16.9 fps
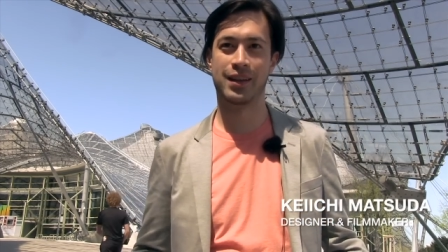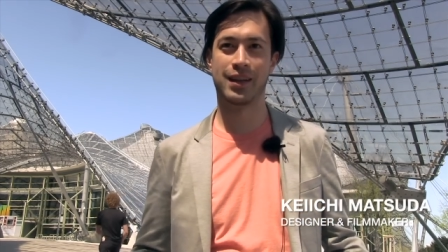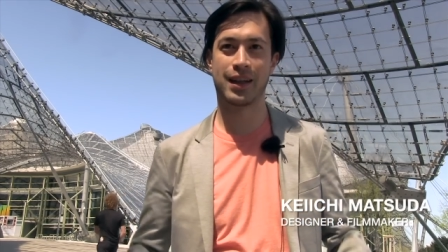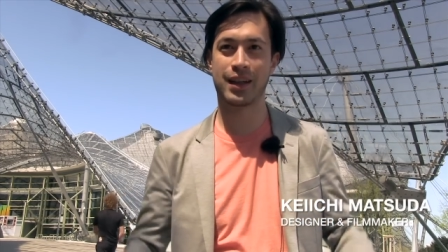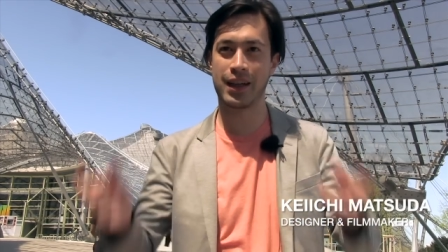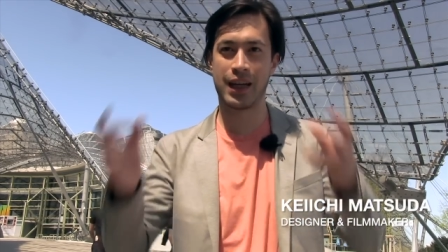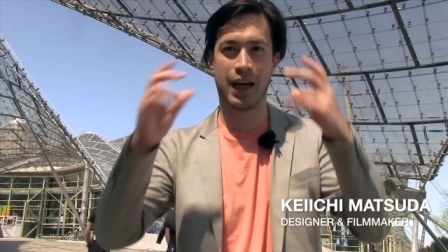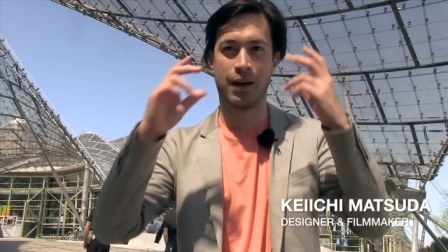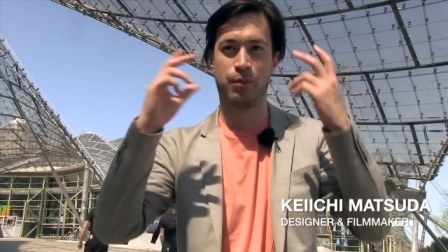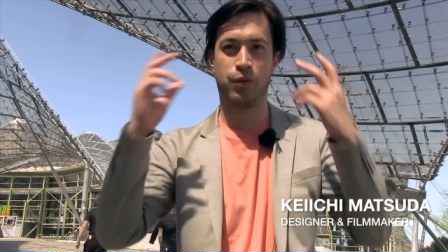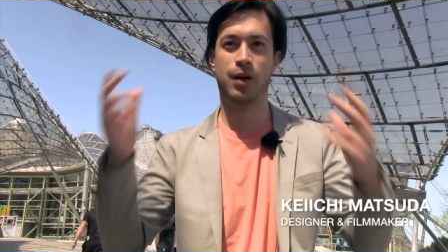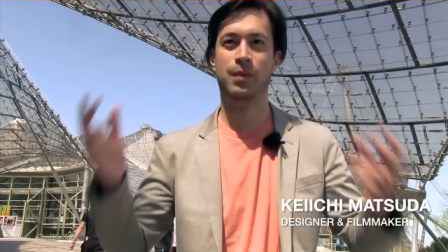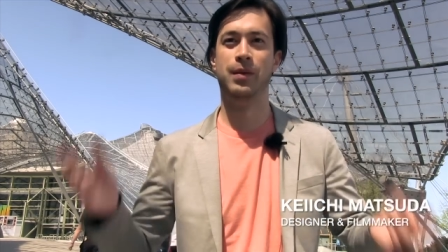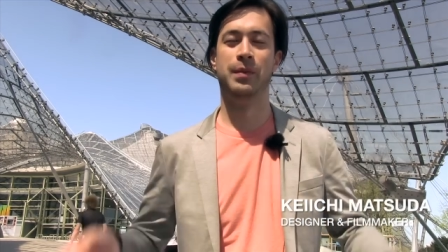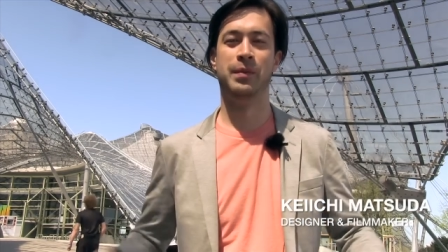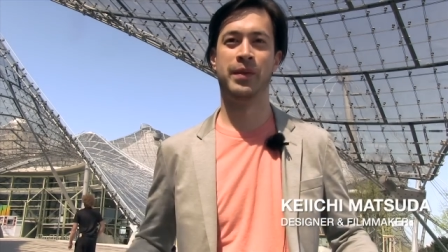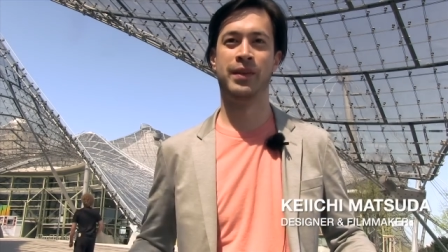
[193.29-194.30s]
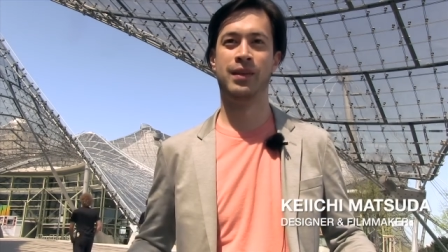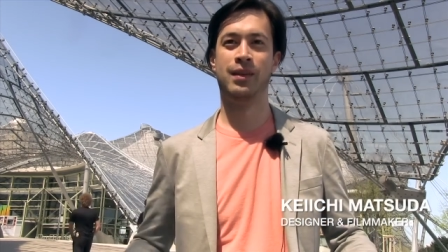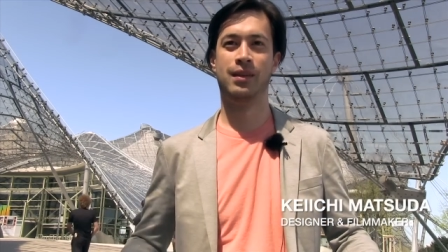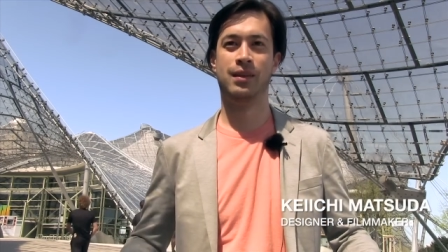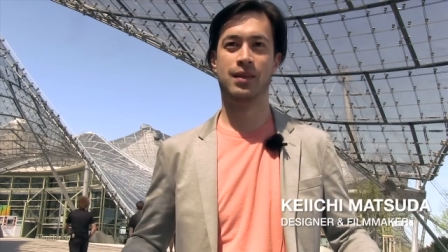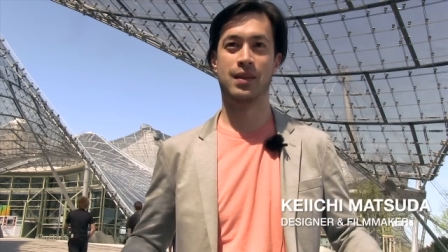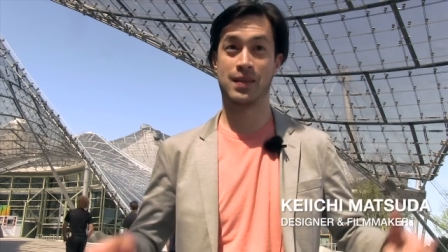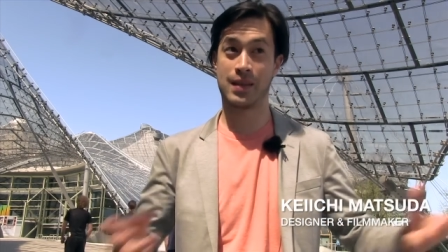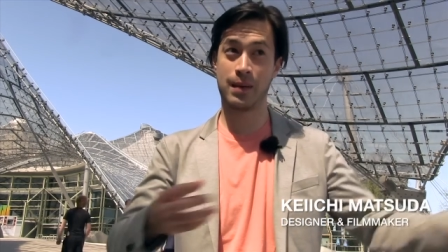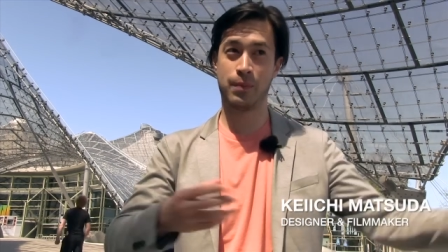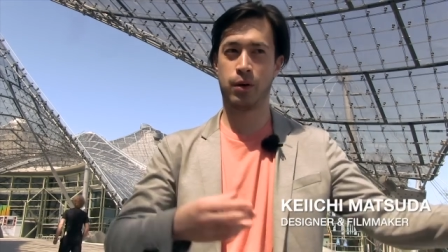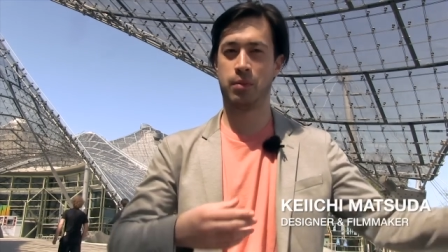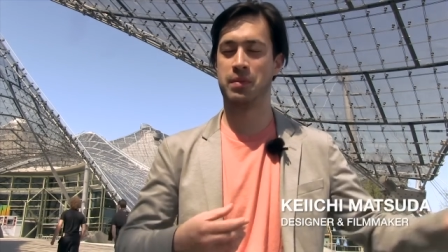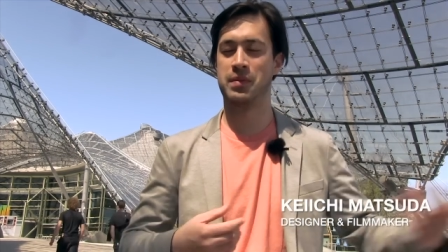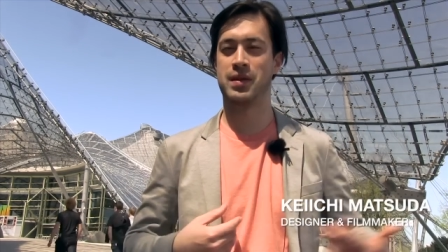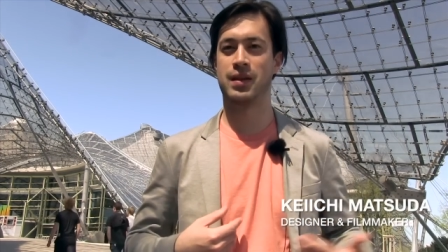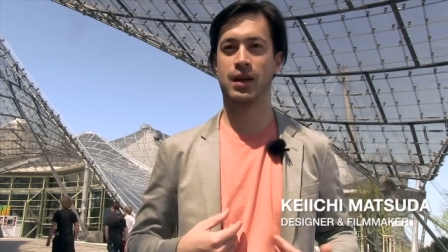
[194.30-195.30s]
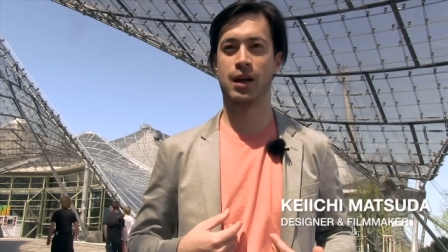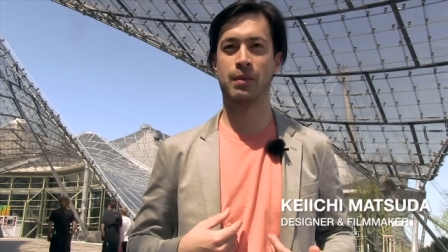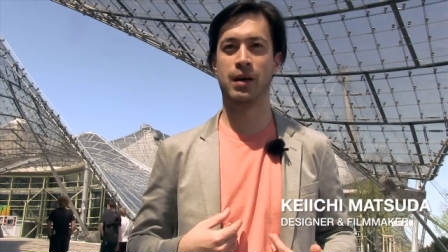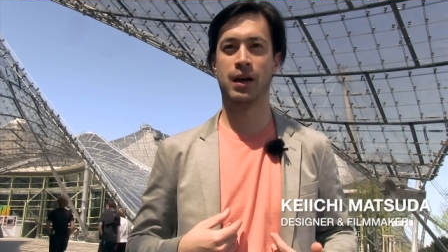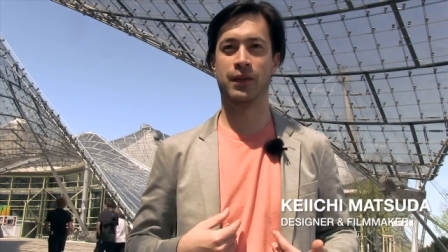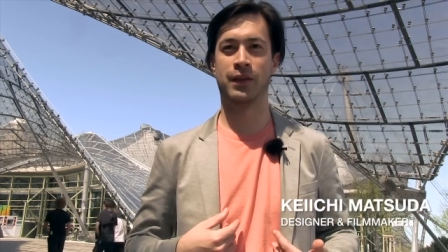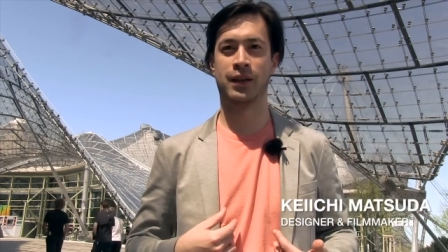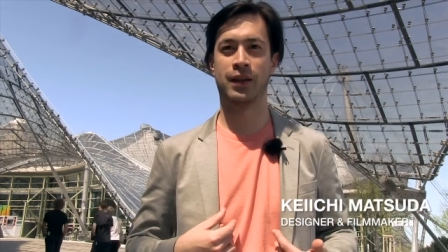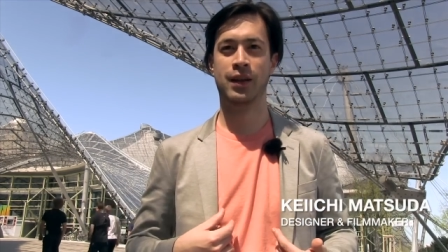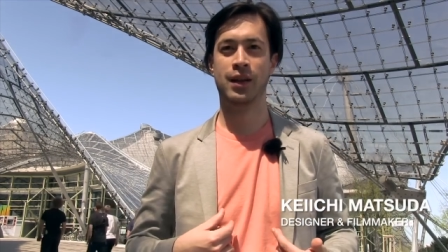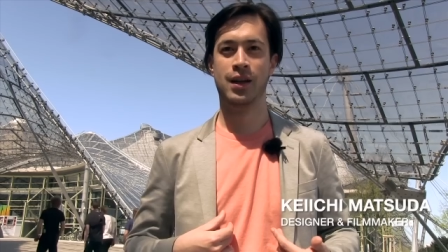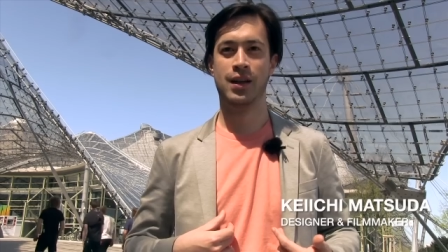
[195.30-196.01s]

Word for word: They're going to have problems, the same problems that I'm having.